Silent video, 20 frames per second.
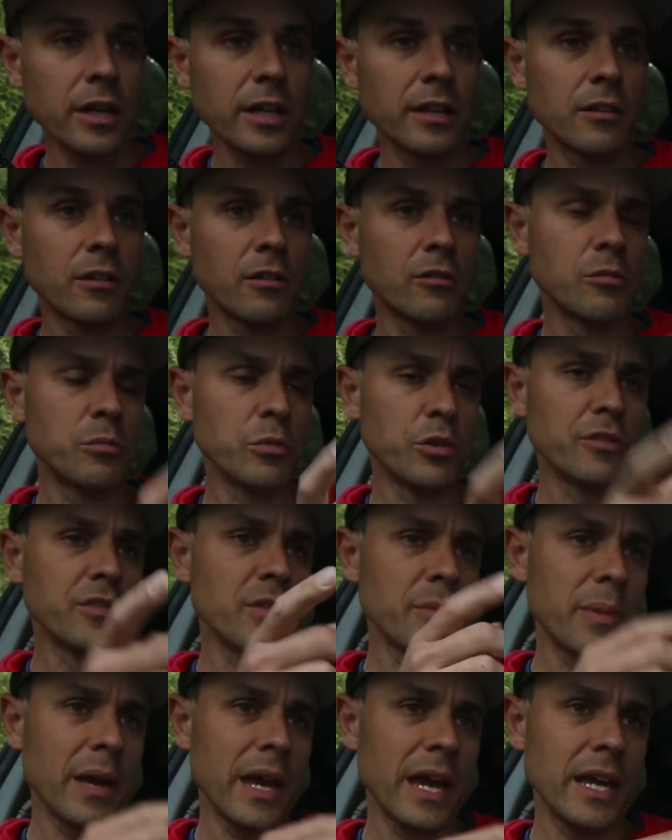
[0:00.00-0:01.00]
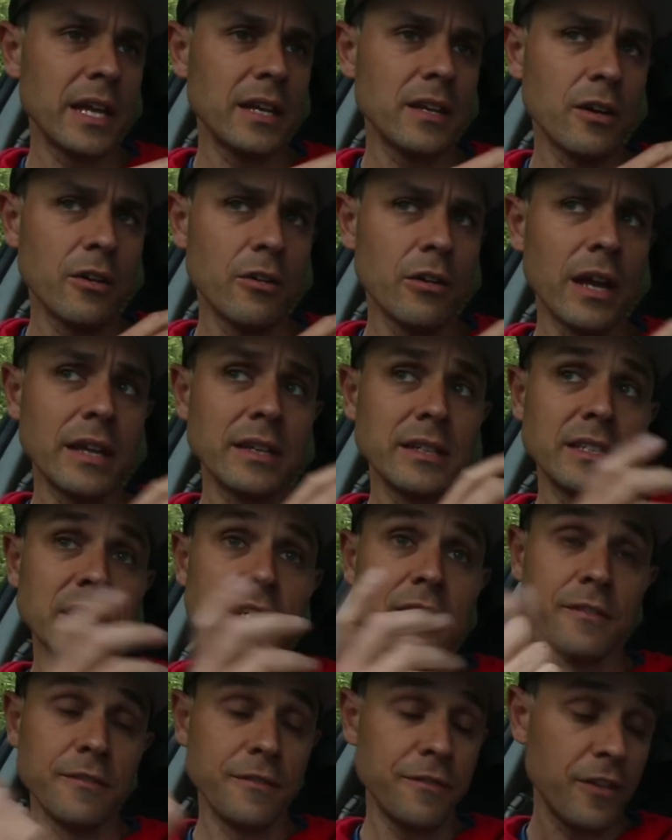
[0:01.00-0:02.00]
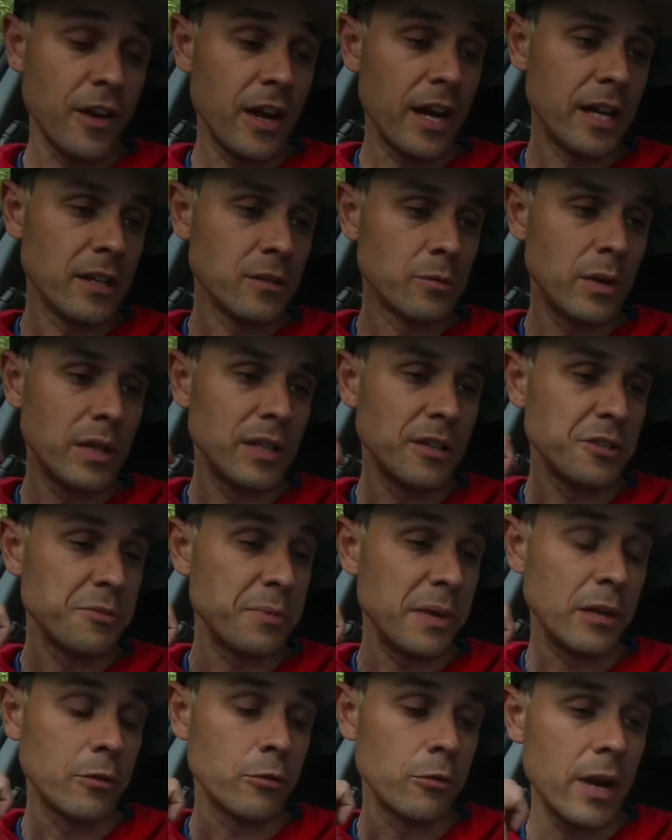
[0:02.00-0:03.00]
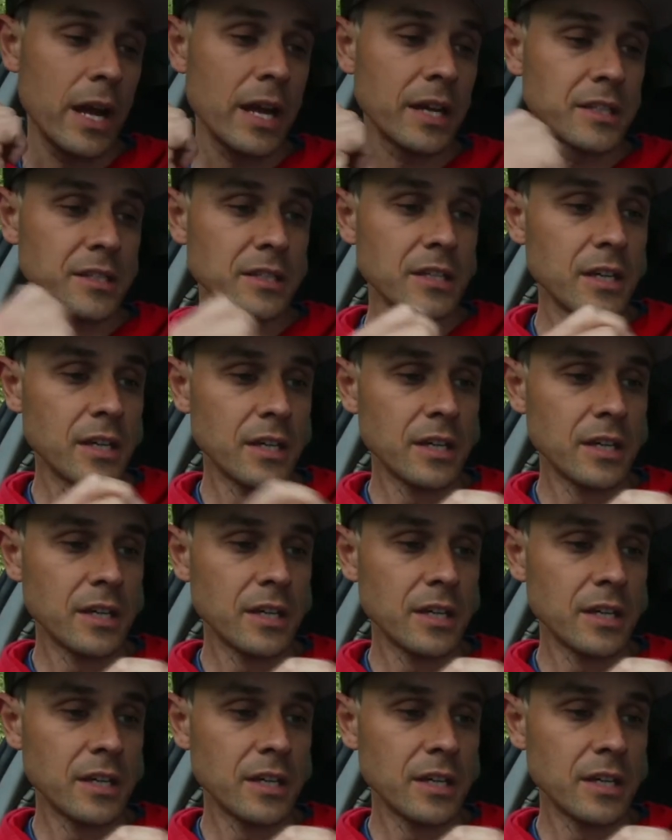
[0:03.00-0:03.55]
Either I'll remove the paint, or I did find one that was being wrecked,